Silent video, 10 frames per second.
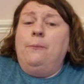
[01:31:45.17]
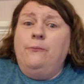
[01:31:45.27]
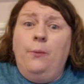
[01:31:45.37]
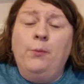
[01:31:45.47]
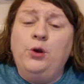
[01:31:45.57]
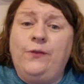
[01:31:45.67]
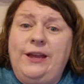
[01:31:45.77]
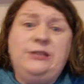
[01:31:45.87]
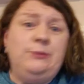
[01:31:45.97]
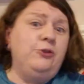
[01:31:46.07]

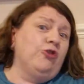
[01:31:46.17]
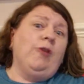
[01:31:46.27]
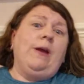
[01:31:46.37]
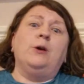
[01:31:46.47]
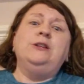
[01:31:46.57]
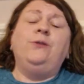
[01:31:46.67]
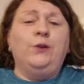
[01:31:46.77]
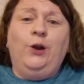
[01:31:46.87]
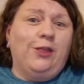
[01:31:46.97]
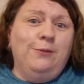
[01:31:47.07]
movies, which is great because if you
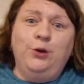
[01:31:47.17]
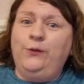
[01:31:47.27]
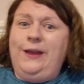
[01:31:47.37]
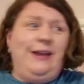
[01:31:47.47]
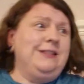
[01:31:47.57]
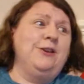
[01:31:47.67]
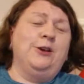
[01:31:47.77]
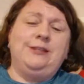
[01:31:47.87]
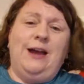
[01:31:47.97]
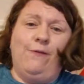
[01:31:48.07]
like the movie, it's
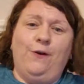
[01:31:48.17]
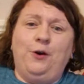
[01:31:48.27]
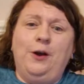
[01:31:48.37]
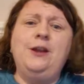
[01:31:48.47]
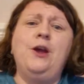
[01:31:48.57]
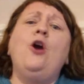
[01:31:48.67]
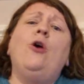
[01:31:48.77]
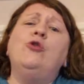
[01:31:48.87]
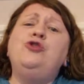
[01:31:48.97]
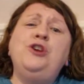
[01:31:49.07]
nice to have a ride?
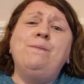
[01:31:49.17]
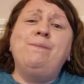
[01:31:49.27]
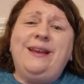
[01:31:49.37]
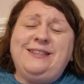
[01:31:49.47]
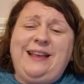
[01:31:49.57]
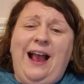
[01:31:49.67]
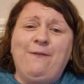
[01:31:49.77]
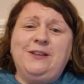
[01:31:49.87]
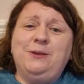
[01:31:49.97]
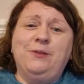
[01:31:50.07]
Or do you miss
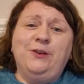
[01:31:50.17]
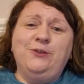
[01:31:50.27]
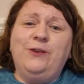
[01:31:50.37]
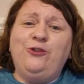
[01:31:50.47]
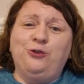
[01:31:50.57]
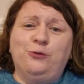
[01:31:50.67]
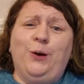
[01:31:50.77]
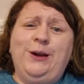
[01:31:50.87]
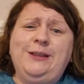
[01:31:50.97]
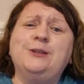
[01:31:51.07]
having some of those original
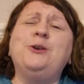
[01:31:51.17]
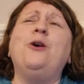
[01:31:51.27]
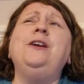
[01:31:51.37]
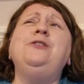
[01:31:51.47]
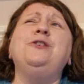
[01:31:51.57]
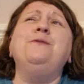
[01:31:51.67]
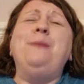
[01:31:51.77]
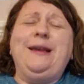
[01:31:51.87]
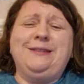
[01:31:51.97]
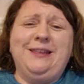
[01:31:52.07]
rides? Because I do
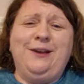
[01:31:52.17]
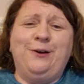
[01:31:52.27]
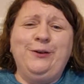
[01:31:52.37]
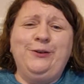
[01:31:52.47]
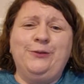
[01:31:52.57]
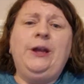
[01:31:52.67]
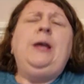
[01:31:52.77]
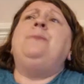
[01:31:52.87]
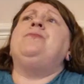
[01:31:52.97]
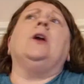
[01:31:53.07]
miss the kind of,
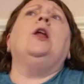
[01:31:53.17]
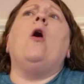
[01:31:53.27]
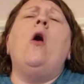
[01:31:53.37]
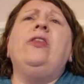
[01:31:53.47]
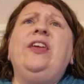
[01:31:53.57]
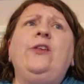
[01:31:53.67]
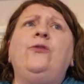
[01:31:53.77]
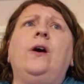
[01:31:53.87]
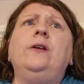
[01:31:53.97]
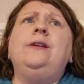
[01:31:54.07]
like, I think it's
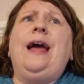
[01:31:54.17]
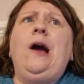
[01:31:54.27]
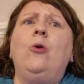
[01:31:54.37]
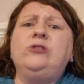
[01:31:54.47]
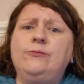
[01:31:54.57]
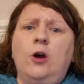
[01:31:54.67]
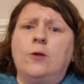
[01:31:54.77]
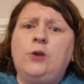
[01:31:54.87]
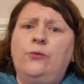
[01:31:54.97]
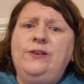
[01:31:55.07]
fun now.
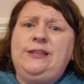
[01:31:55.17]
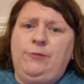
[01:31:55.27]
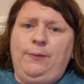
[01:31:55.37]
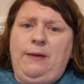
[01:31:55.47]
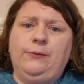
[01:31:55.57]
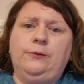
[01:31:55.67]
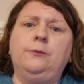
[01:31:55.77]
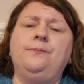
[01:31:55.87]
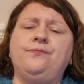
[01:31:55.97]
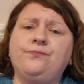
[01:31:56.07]
Sometimes I'll visit with
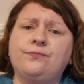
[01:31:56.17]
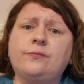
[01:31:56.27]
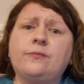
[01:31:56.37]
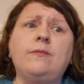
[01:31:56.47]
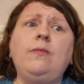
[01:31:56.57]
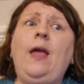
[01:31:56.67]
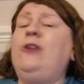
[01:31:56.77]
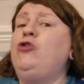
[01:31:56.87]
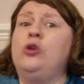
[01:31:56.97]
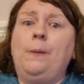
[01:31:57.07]
people
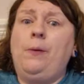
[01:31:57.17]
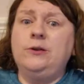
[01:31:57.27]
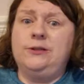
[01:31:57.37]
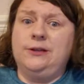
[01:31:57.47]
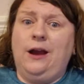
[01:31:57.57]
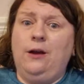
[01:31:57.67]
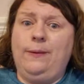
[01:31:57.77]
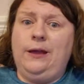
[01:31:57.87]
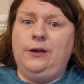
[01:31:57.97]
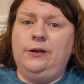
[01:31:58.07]
and talk about Pirates of the
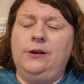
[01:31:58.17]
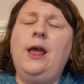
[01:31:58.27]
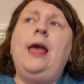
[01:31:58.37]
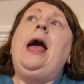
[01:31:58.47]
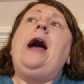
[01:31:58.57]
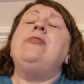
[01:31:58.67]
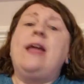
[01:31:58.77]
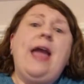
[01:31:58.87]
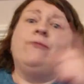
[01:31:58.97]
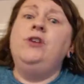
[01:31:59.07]
Caribbean, and they
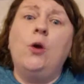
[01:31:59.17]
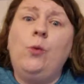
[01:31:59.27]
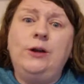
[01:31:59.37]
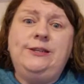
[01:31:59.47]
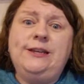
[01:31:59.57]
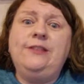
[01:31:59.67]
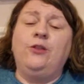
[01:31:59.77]
have no idea that the